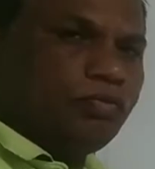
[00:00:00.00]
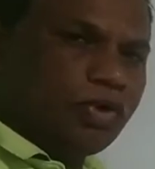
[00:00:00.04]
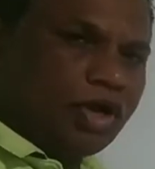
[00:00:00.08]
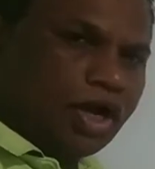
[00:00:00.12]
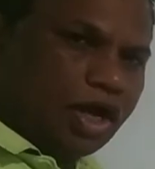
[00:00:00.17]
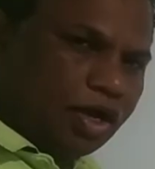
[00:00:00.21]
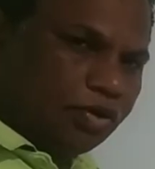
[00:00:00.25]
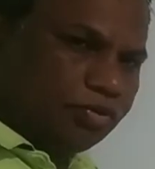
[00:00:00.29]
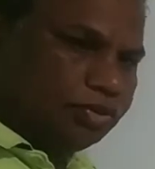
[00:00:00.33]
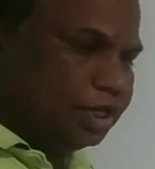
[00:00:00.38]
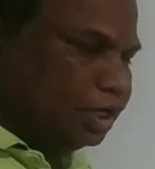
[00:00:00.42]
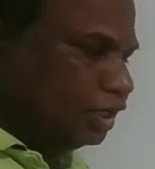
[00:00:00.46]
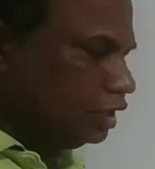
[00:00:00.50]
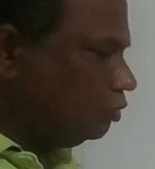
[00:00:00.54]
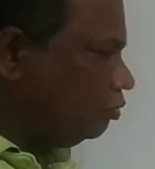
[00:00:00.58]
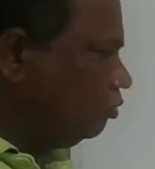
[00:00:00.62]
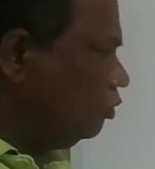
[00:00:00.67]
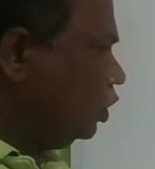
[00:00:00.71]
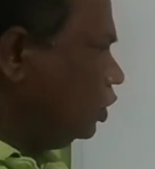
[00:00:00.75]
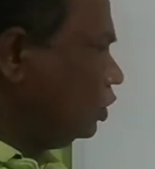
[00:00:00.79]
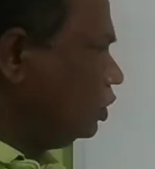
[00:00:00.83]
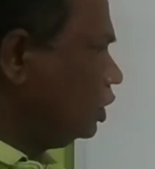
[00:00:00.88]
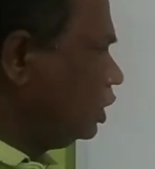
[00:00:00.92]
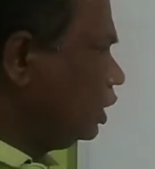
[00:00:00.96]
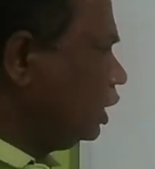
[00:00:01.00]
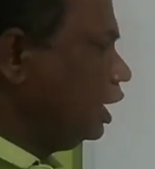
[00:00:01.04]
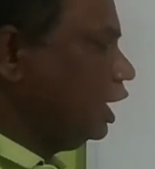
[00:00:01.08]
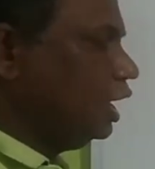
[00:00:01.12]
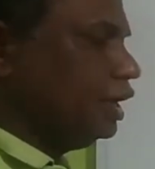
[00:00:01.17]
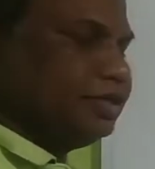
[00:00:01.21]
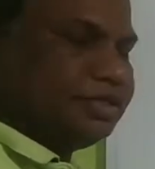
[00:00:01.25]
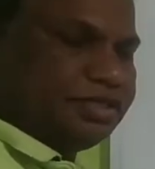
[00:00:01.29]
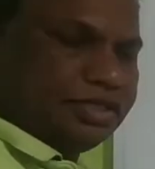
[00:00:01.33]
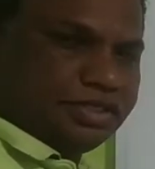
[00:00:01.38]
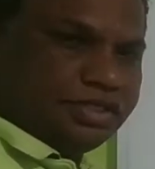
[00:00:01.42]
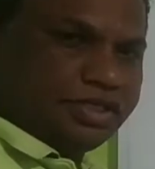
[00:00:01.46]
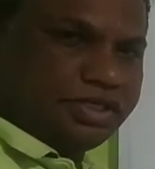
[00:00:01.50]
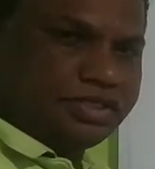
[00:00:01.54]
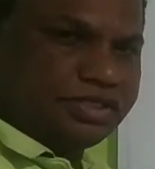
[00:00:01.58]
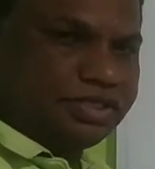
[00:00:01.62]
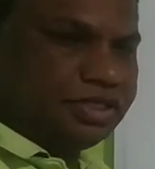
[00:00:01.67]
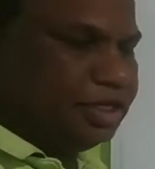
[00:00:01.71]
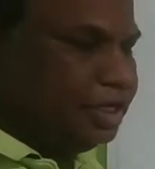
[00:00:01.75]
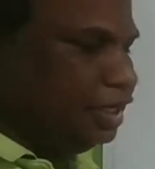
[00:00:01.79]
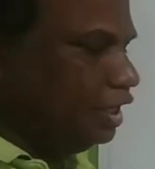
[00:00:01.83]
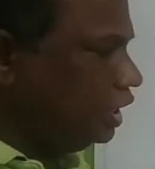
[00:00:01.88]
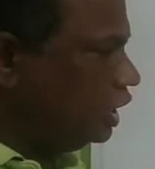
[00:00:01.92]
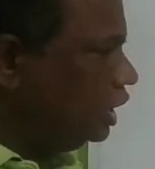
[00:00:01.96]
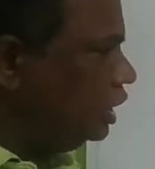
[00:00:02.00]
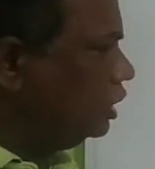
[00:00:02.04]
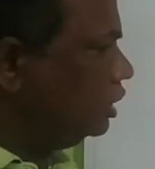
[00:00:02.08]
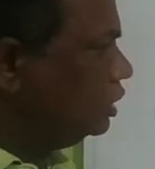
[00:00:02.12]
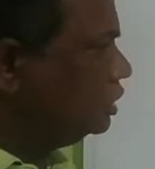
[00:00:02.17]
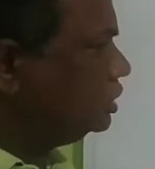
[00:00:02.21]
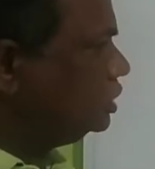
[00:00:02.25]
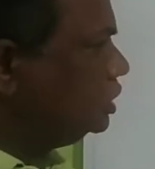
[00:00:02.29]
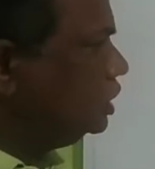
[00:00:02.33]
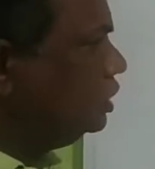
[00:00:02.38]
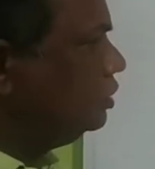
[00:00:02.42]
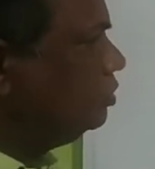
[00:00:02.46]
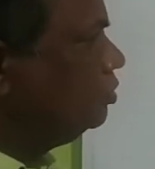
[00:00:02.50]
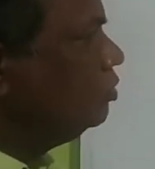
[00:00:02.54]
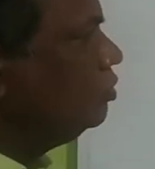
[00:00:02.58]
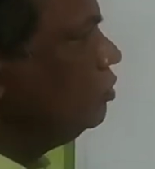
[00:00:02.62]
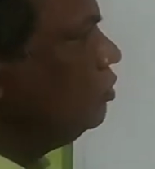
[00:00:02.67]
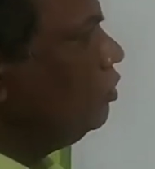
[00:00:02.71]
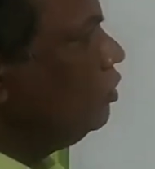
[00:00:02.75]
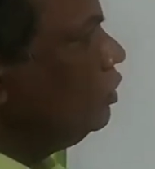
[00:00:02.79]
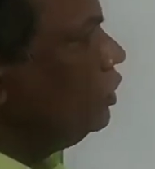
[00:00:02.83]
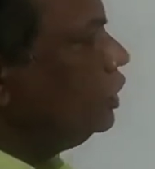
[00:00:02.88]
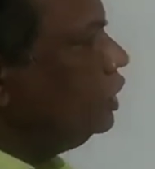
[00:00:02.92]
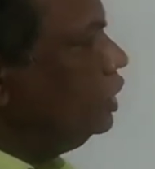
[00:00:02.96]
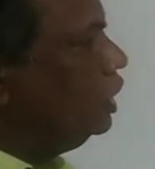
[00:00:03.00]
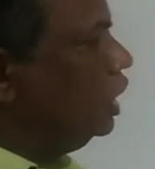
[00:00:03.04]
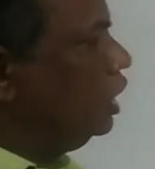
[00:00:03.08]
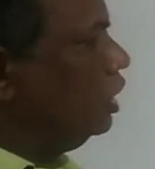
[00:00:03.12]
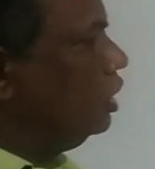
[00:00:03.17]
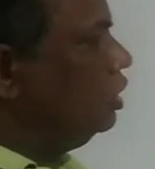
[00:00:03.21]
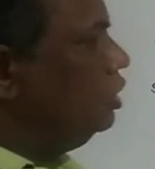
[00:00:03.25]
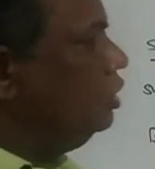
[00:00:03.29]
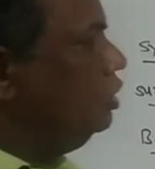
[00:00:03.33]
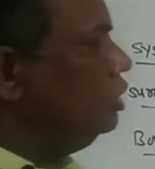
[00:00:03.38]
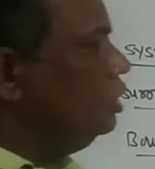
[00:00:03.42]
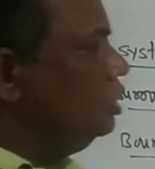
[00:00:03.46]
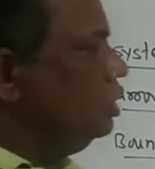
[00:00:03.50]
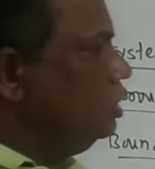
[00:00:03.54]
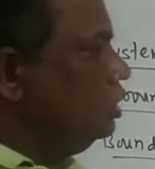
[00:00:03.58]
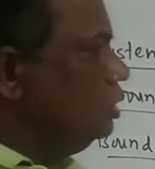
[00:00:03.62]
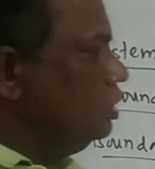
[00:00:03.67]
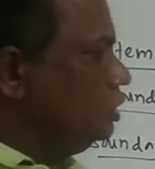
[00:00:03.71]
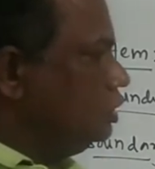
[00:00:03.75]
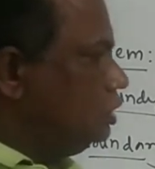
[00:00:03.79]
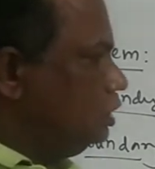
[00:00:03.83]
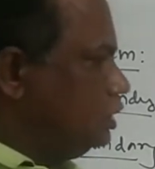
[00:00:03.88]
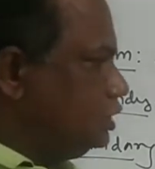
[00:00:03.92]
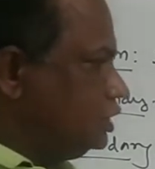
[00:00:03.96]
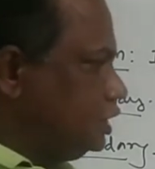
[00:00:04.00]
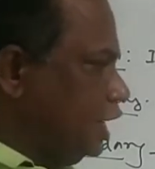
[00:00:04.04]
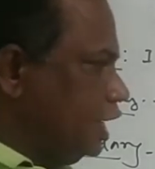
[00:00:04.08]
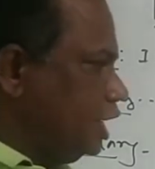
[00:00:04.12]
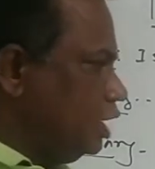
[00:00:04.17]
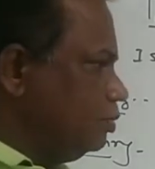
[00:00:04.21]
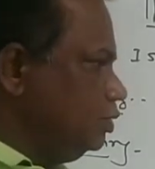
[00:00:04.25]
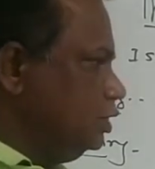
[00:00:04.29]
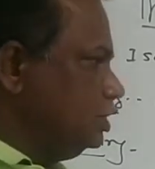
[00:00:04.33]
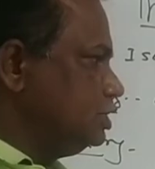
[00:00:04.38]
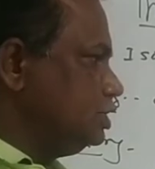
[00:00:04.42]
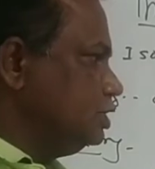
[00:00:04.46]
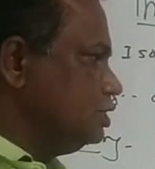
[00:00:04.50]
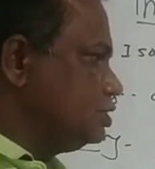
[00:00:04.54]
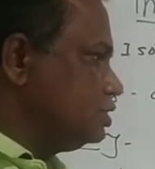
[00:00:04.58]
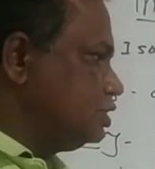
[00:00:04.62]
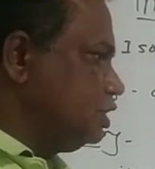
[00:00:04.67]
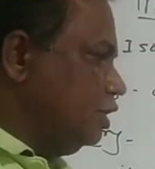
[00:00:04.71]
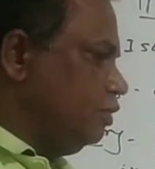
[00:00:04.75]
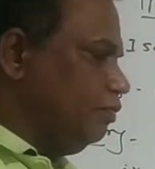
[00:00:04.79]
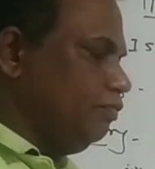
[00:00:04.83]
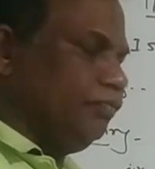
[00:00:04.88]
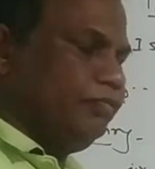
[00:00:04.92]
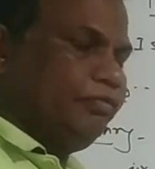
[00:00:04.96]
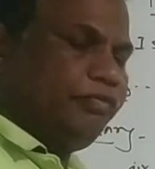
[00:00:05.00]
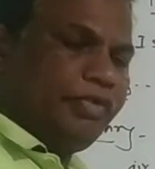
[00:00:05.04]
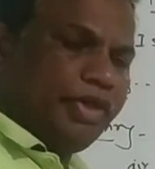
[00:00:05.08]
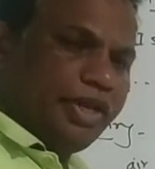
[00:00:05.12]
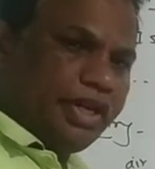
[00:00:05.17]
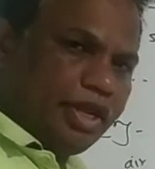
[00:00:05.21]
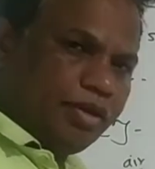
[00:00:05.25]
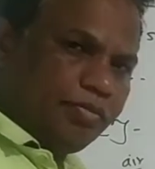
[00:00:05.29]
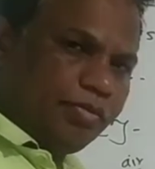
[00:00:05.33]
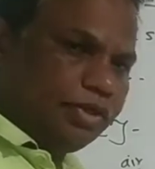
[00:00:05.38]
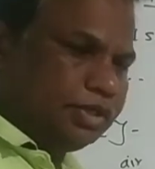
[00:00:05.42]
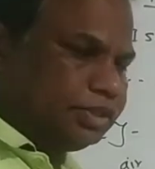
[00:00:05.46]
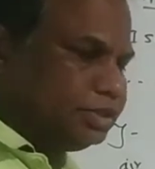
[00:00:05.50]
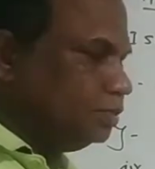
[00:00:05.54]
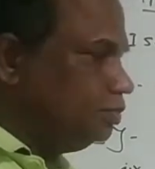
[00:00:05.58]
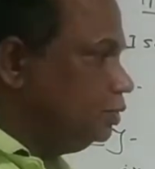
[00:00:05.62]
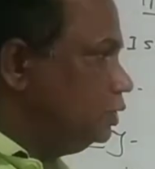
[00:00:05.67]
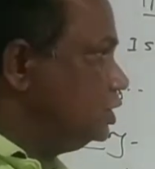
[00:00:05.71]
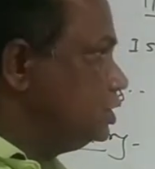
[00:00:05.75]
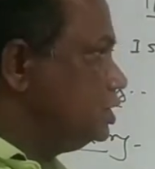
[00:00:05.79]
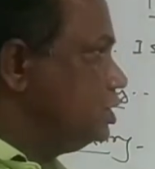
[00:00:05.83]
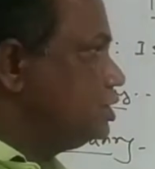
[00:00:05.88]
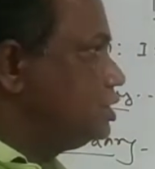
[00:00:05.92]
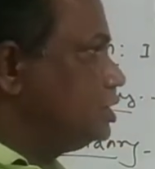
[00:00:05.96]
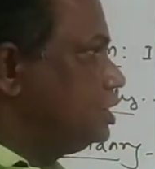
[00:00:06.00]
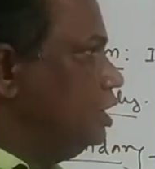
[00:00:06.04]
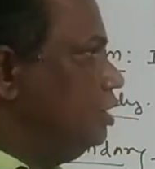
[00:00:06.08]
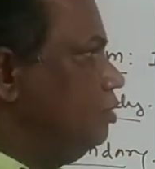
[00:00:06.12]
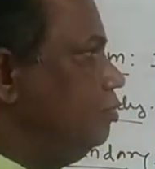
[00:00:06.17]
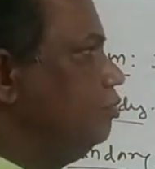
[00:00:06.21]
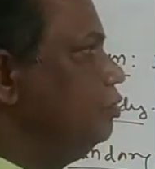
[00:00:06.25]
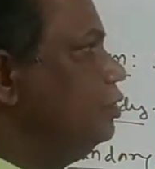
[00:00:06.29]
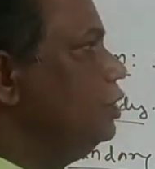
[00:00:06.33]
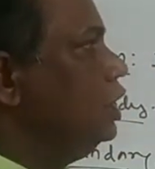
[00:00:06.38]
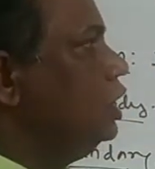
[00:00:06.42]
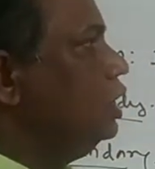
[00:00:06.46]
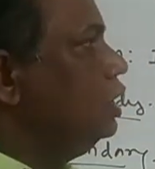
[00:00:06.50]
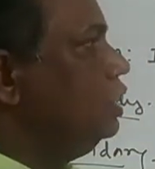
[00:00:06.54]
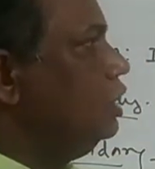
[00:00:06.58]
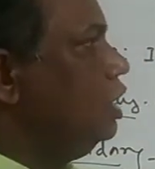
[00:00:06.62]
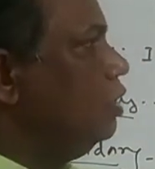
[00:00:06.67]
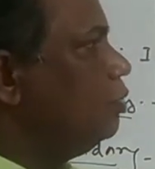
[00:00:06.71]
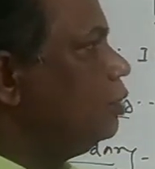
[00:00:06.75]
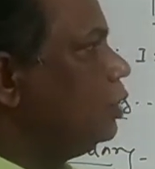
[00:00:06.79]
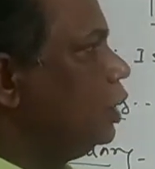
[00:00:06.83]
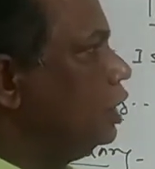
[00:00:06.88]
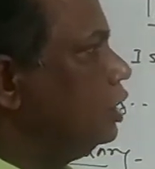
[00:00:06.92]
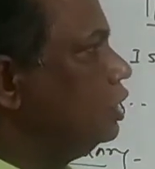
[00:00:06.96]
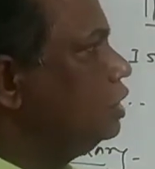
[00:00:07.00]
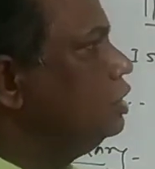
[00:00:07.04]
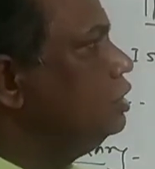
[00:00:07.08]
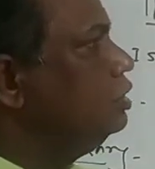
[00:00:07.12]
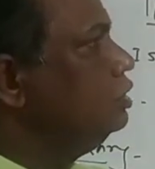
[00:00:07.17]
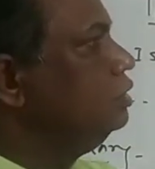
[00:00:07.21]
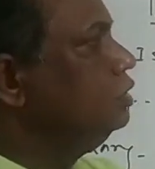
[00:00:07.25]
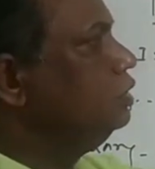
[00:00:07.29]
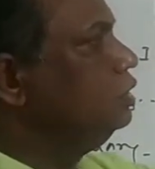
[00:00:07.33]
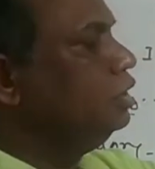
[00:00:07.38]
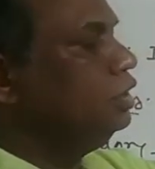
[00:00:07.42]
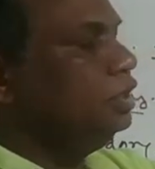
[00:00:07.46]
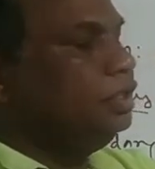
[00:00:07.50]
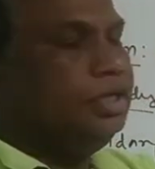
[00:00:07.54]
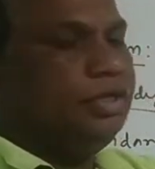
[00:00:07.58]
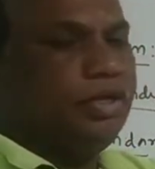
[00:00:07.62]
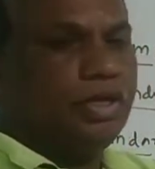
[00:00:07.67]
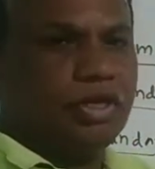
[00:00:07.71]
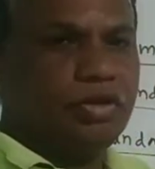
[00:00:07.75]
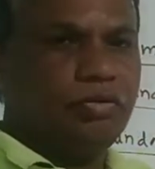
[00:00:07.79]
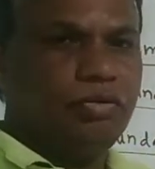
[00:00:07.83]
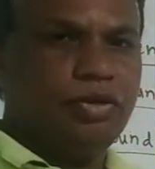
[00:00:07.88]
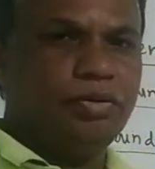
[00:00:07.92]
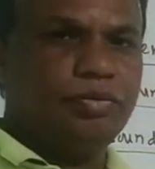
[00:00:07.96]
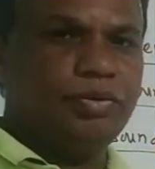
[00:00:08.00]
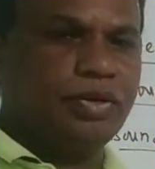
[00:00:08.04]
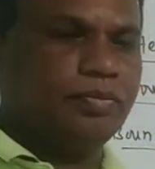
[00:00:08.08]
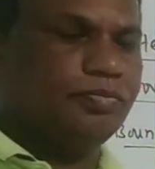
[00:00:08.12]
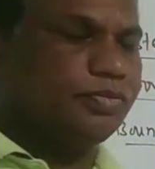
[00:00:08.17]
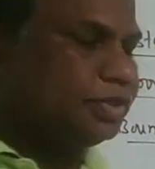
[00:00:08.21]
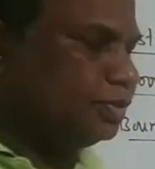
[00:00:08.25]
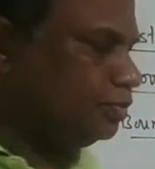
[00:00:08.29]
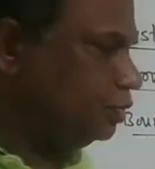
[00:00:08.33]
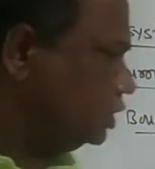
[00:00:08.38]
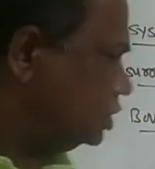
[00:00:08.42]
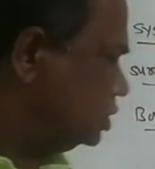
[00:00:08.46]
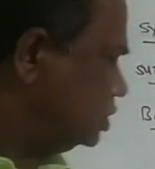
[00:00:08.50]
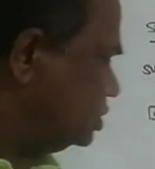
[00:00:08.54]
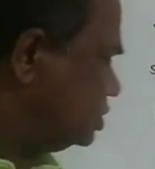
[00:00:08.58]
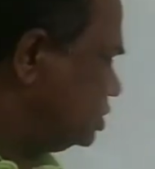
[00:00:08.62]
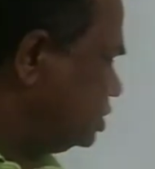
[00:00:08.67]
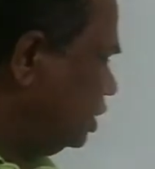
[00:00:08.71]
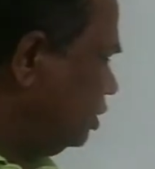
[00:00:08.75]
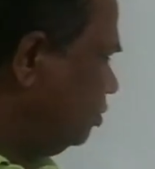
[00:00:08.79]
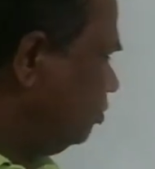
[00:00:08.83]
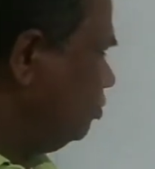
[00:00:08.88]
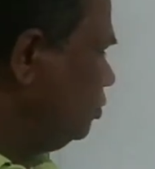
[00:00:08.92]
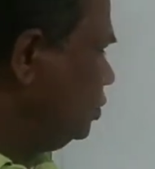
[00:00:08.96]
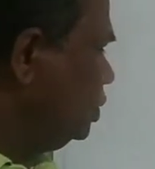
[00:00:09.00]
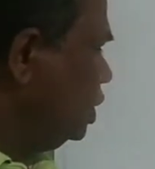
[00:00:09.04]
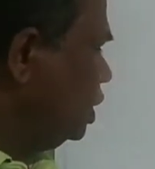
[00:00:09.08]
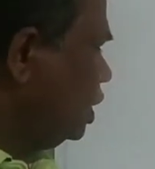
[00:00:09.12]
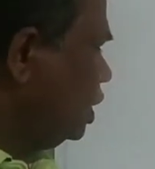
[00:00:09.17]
how that boundary exchanges the heat energy, then state of the system, variables of the system, different equilibriums of the system,